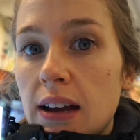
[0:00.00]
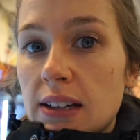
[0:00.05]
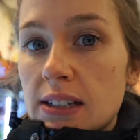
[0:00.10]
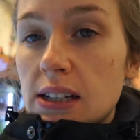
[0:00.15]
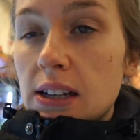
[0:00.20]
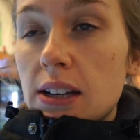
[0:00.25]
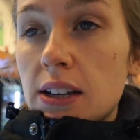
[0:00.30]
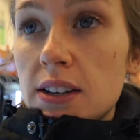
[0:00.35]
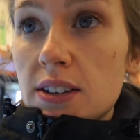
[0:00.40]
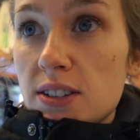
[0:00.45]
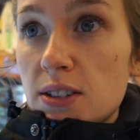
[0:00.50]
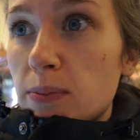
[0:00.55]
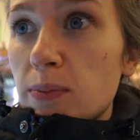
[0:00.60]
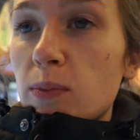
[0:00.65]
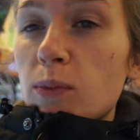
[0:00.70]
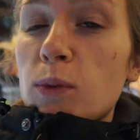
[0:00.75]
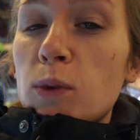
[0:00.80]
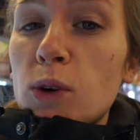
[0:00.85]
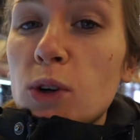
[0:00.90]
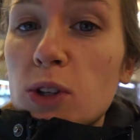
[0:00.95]
I tell you, he's
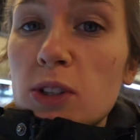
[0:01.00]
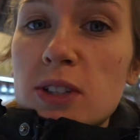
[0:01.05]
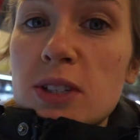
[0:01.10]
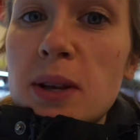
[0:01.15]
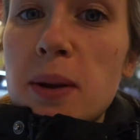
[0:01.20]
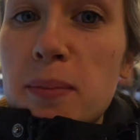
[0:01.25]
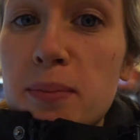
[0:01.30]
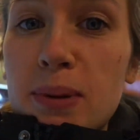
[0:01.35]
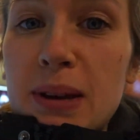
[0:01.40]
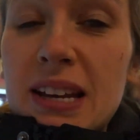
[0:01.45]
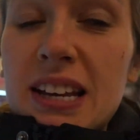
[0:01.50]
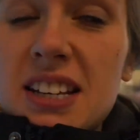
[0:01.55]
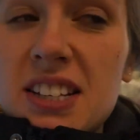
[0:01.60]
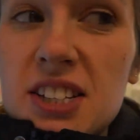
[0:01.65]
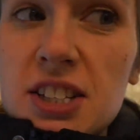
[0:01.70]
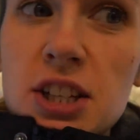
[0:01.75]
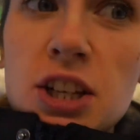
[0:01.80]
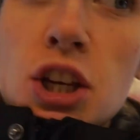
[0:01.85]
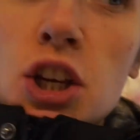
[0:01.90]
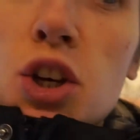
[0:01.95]
world's
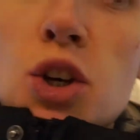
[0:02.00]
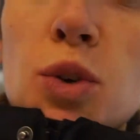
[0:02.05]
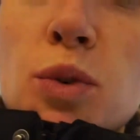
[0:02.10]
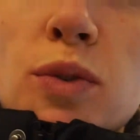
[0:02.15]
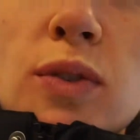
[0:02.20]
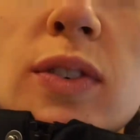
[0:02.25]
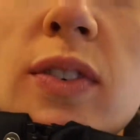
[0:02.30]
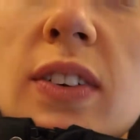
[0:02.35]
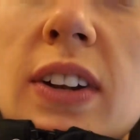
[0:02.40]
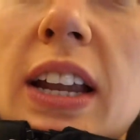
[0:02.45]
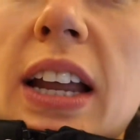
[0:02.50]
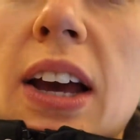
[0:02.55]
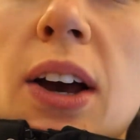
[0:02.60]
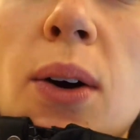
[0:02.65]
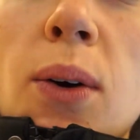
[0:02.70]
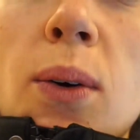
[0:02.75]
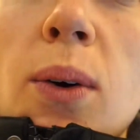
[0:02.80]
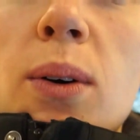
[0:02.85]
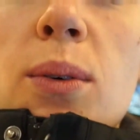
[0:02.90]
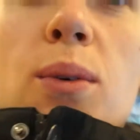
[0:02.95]
biggest goof.
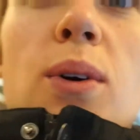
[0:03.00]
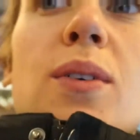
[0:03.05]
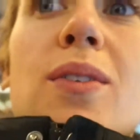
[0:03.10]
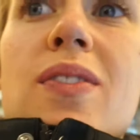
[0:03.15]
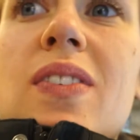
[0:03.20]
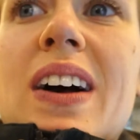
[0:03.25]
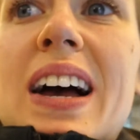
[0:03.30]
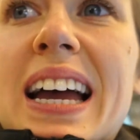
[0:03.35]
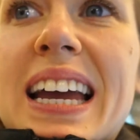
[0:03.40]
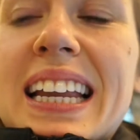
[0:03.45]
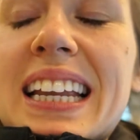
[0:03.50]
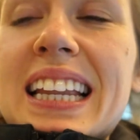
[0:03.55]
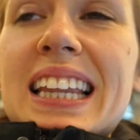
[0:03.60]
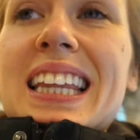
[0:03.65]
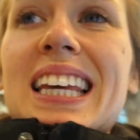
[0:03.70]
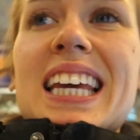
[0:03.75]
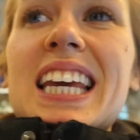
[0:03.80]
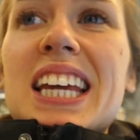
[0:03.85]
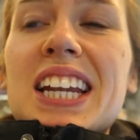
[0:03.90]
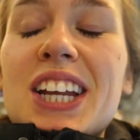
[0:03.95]
Now, we're
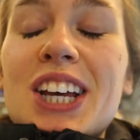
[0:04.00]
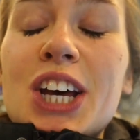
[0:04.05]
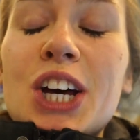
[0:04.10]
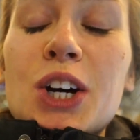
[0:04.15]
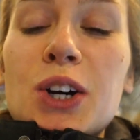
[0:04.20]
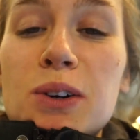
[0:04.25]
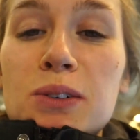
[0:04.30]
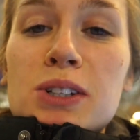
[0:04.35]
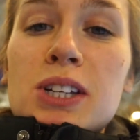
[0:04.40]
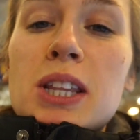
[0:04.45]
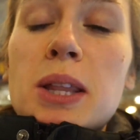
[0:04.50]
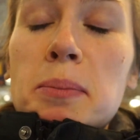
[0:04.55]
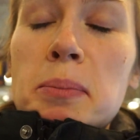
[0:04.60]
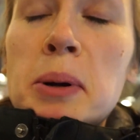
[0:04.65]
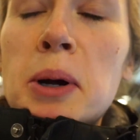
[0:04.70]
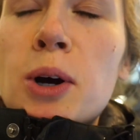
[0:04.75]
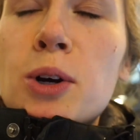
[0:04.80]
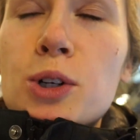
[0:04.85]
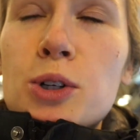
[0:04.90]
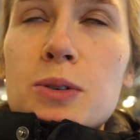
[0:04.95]
finally gonna go to the
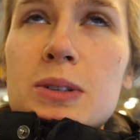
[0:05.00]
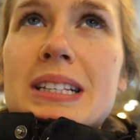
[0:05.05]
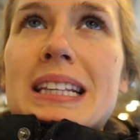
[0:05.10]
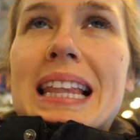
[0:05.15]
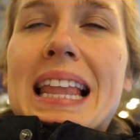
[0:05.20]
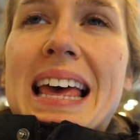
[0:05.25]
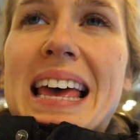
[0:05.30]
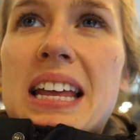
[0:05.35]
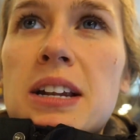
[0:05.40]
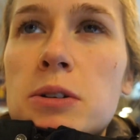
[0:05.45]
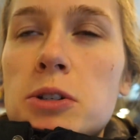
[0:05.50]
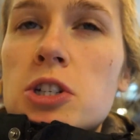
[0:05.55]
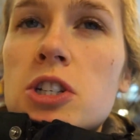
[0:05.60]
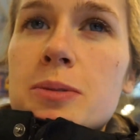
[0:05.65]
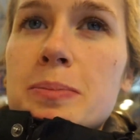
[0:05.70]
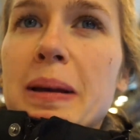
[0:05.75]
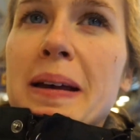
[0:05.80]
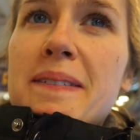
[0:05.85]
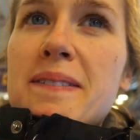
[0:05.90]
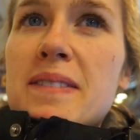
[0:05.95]
produce land, which
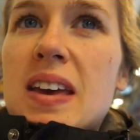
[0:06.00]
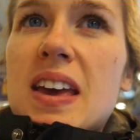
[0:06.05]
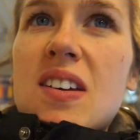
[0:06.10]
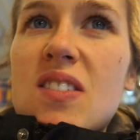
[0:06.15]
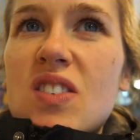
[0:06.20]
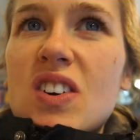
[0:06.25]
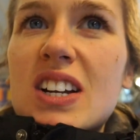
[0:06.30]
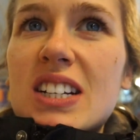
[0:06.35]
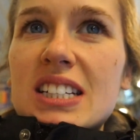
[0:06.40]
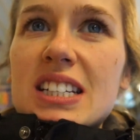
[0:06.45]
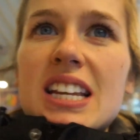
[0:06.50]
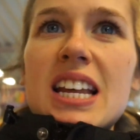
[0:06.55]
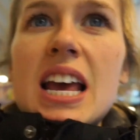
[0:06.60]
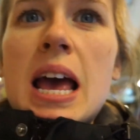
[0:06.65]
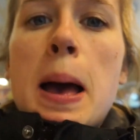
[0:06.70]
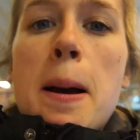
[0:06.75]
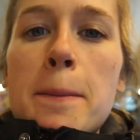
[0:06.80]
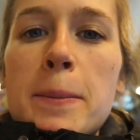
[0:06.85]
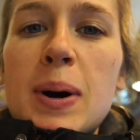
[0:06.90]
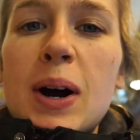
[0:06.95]
is my favorite
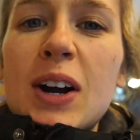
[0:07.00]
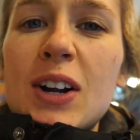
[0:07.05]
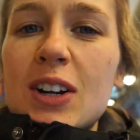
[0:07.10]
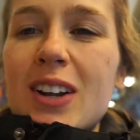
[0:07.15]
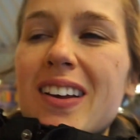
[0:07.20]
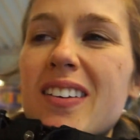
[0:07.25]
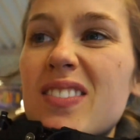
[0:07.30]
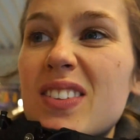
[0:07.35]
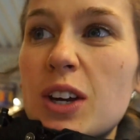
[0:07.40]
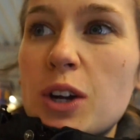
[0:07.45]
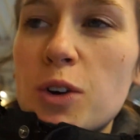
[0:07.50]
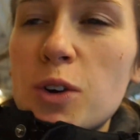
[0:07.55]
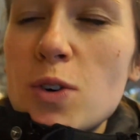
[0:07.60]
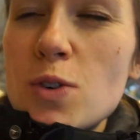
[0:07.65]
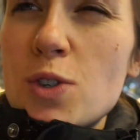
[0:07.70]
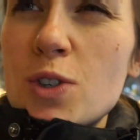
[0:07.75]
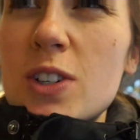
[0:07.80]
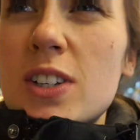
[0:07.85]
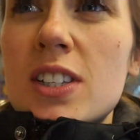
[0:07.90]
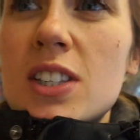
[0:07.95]
part of the
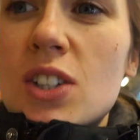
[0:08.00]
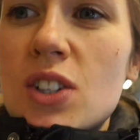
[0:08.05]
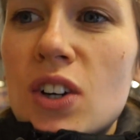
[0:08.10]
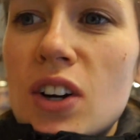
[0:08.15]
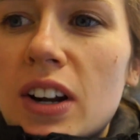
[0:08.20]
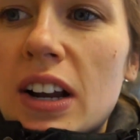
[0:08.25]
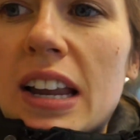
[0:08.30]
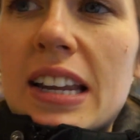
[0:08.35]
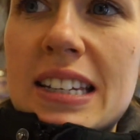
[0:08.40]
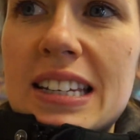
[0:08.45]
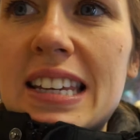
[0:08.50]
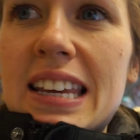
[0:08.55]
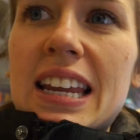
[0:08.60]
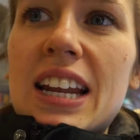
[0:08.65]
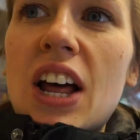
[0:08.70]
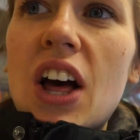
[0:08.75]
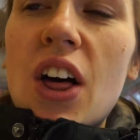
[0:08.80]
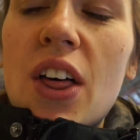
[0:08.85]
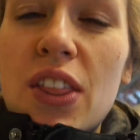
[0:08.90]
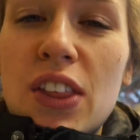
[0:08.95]
grocery store, and
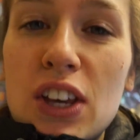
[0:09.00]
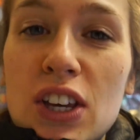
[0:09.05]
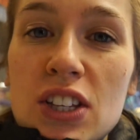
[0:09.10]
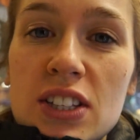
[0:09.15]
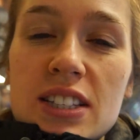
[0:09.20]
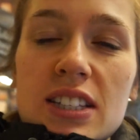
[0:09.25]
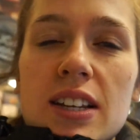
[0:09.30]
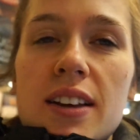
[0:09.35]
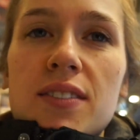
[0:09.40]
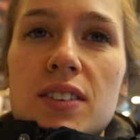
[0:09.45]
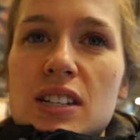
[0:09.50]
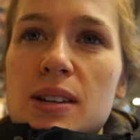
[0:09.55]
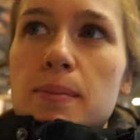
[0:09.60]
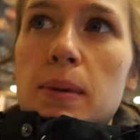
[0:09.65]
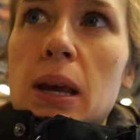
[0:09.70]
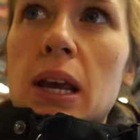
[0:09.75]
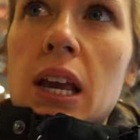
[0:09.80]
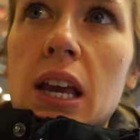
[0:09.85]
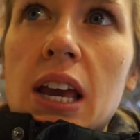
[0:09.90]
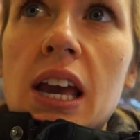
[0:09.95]
get all the good stuff to
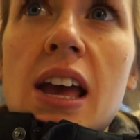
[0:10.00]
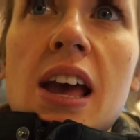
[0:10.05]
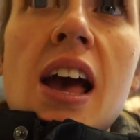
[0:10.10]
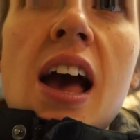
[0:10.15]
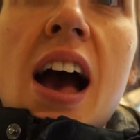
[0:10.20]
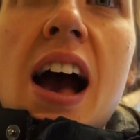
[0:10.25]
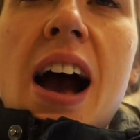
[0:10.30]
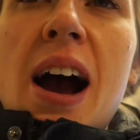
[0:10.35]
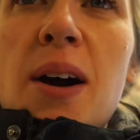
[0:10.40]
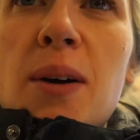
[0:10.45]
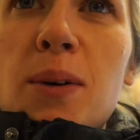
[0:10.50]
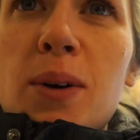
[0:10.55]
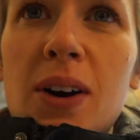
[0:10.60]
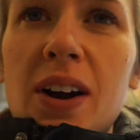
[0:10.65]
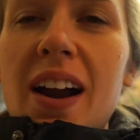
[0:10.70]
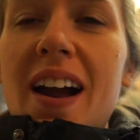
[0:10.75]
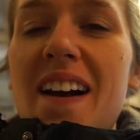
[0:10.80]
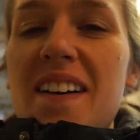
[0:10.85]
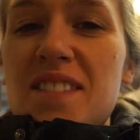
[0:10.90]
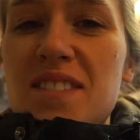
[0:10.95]
make
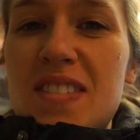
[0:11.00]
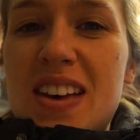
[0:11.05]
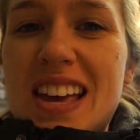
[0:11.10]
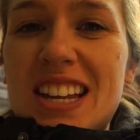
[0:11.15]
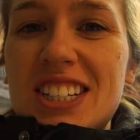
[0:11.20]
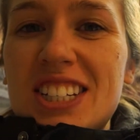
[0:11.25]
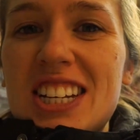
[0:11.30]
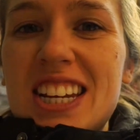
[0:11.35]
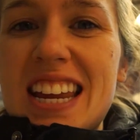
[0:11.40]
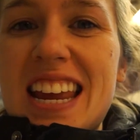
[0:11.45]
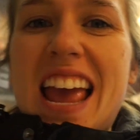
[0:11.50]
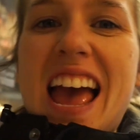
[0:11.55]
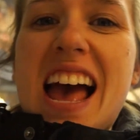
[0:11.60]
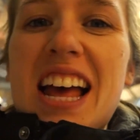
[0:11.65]
our veggie